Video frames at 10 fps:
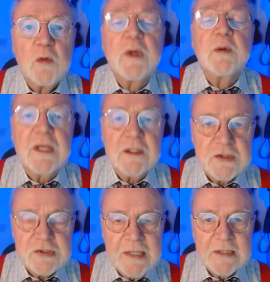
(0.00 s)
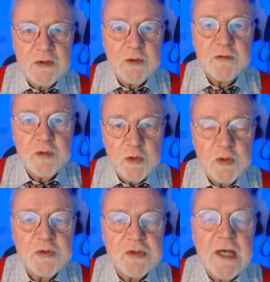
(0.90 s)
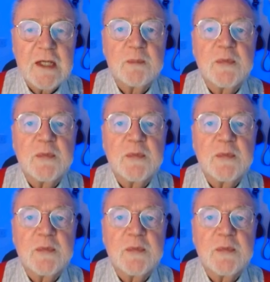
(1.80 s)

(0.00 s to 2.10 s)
We would understand you if you use that,